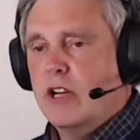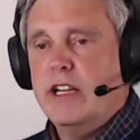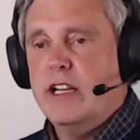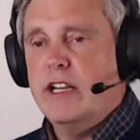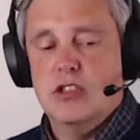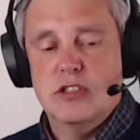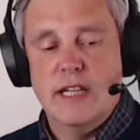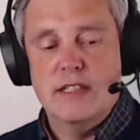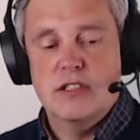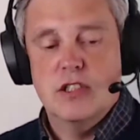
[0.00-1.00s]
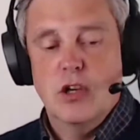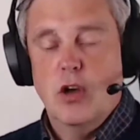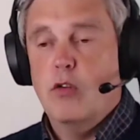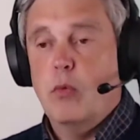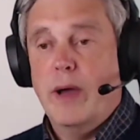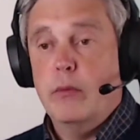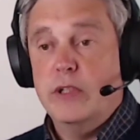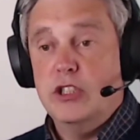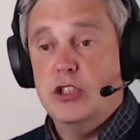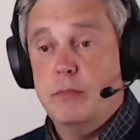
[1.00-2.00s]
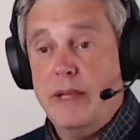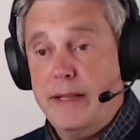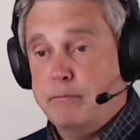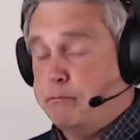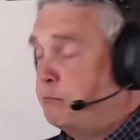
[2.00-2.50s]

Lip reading: directional sense of where we should be.